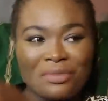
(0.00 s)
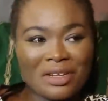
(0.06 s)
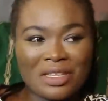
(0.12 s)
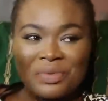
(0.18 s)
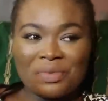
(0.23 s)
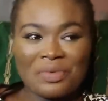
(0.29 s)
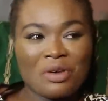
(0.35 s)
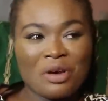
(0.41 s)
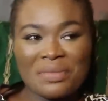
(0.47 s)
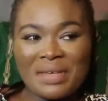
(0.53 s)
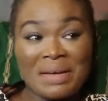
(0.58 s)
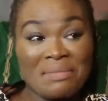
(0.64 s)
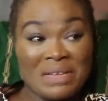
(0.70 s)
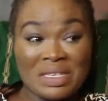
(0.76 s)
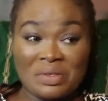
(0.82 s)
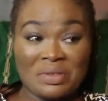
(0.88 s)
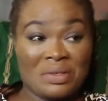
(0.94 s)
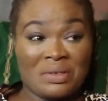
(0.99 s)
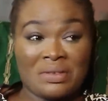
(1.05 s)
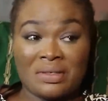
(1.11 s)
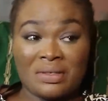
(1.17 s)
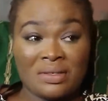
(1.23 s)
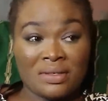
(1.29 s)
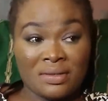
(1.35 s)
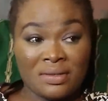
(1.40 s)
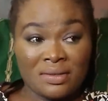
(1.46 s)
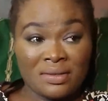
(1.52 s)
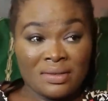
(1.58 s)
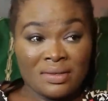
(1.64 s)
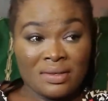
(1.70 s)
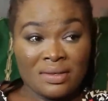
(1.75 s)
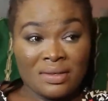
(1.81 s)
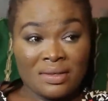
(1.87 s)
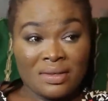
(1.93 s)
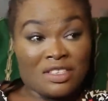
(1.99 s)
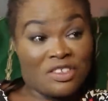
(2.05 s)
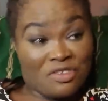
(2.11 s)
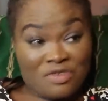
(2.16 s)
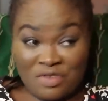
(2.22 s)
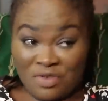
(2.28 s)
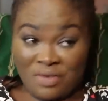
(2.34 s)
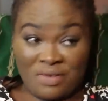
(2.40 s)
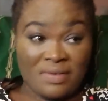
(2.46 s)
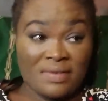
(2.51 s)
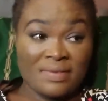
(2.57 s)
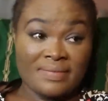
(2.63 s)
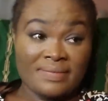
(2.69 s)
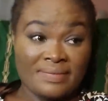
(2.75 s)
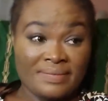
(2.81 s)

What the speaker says: know nobody will come here and mess with us. You know.